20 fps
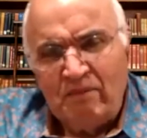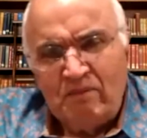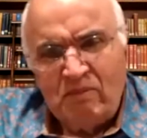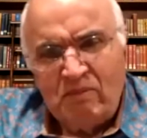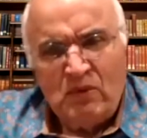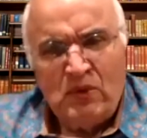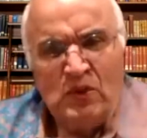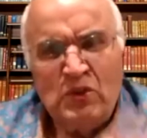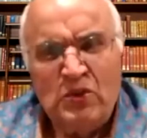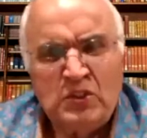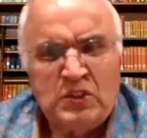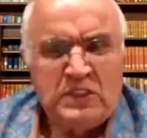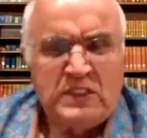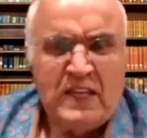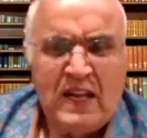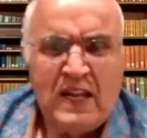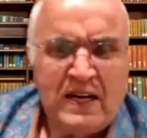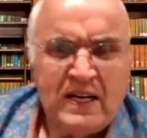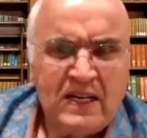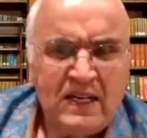huge
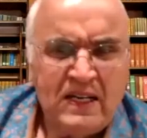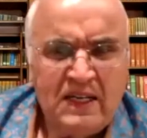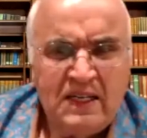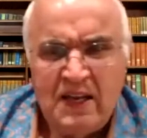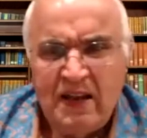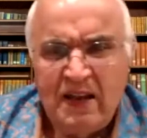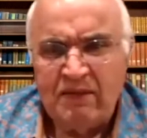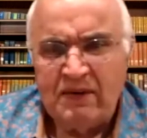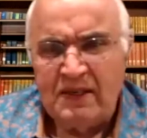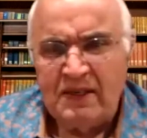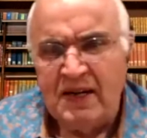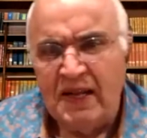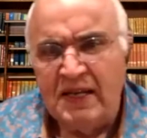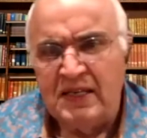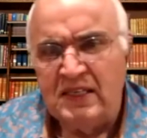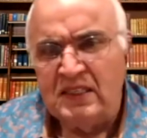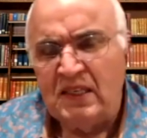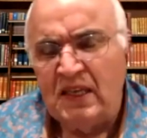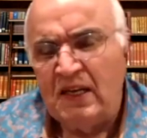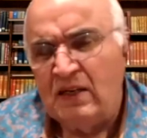salary, you have a nice
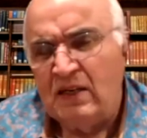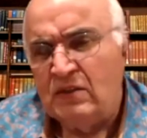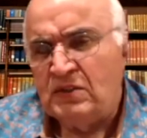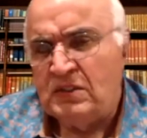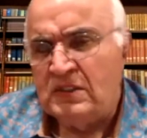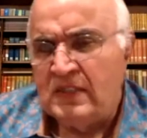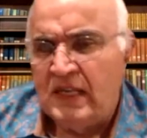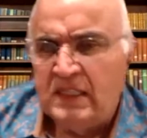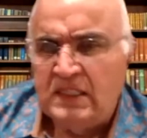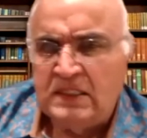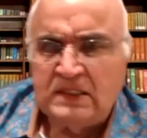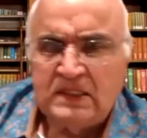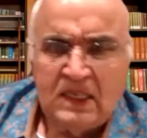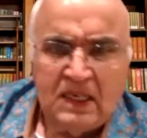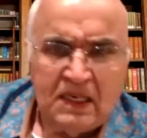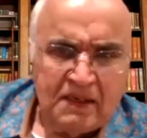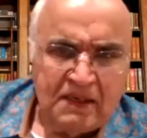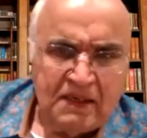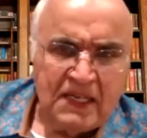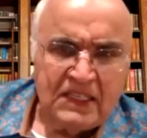house, nice
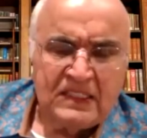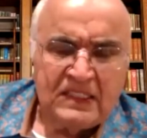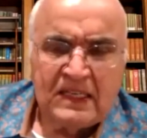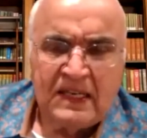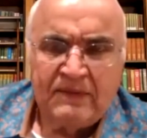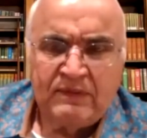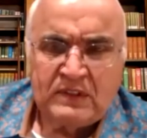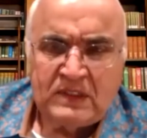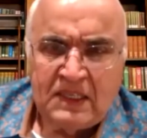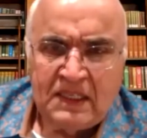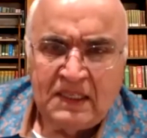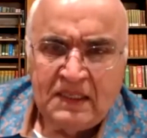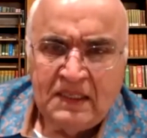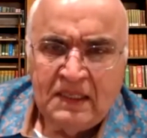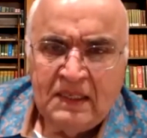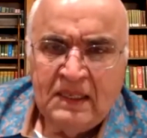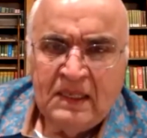car, nice lifestyle.